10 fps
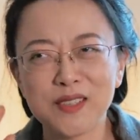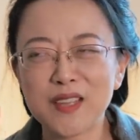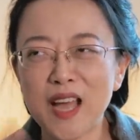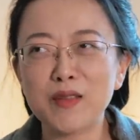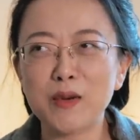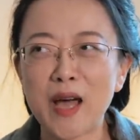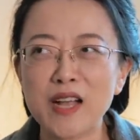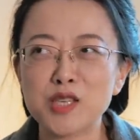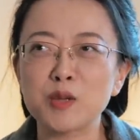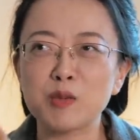That would
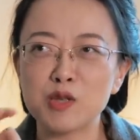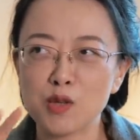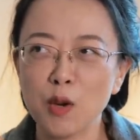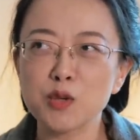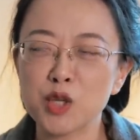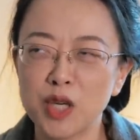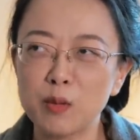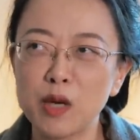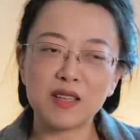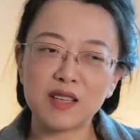actually be so
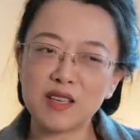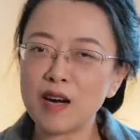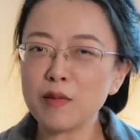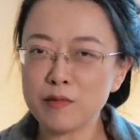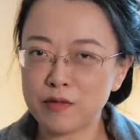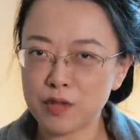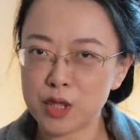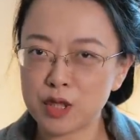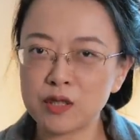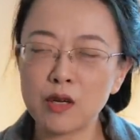cheap.The current
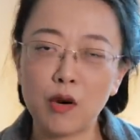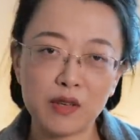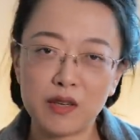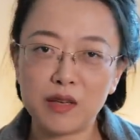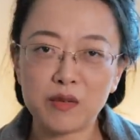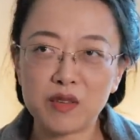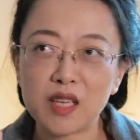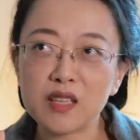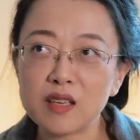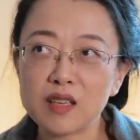version, although I don't
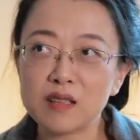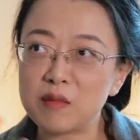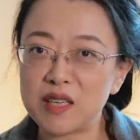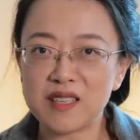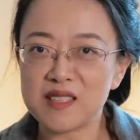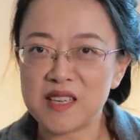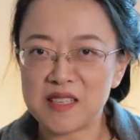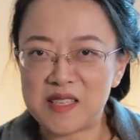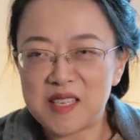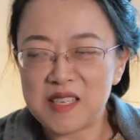think they're gonna make a
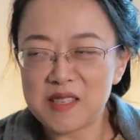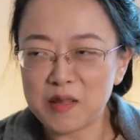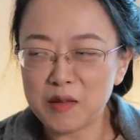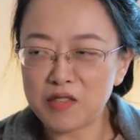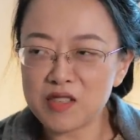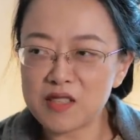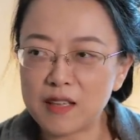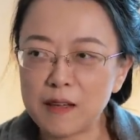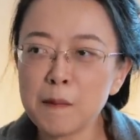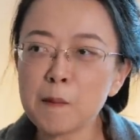second season of this
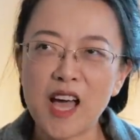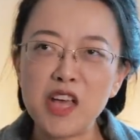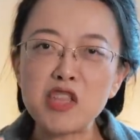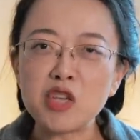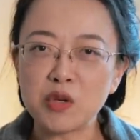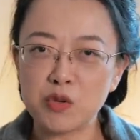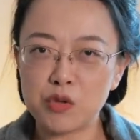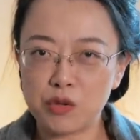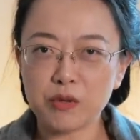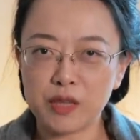thing, a new
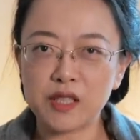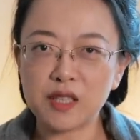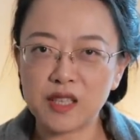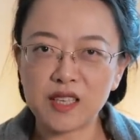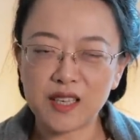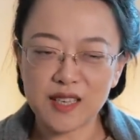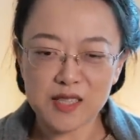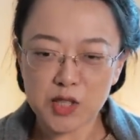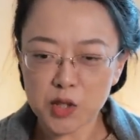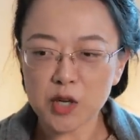story
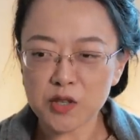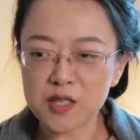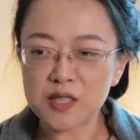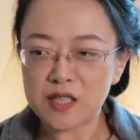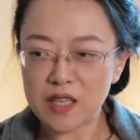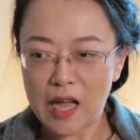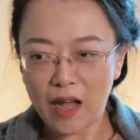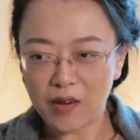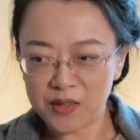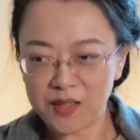starts
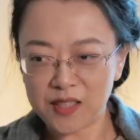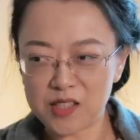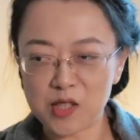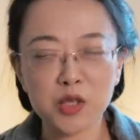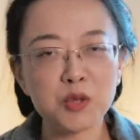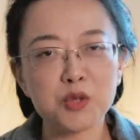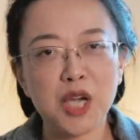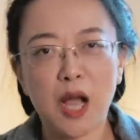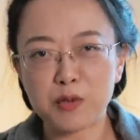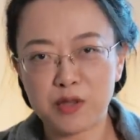now. There's a new
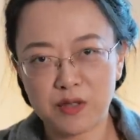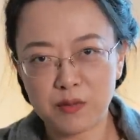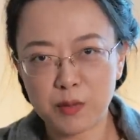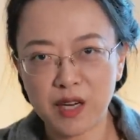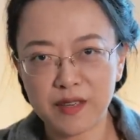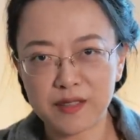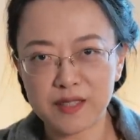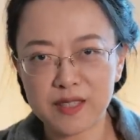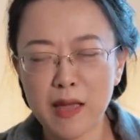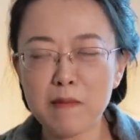chapter behind
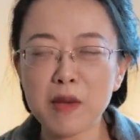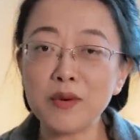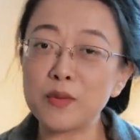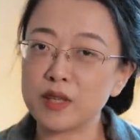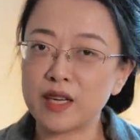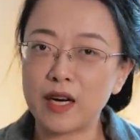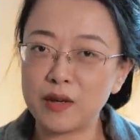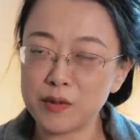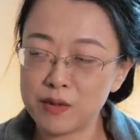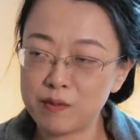it. It may work
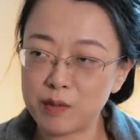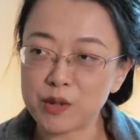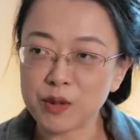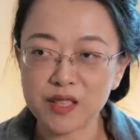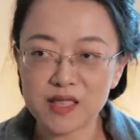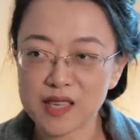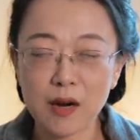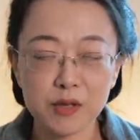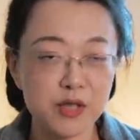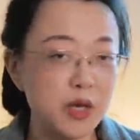out between these
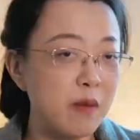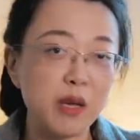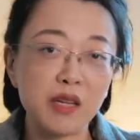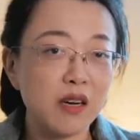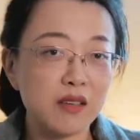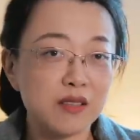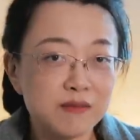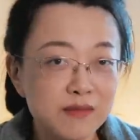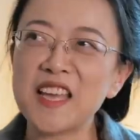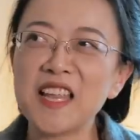characters, it may not.
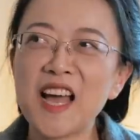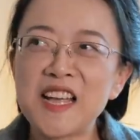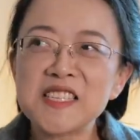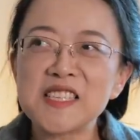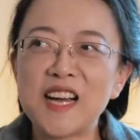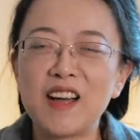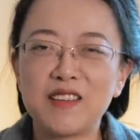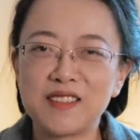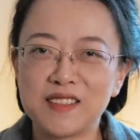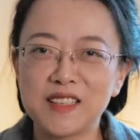It has that
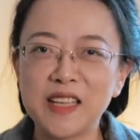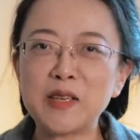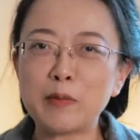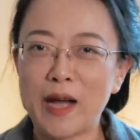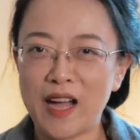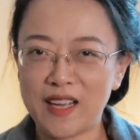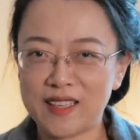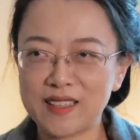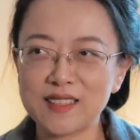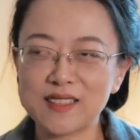laid-back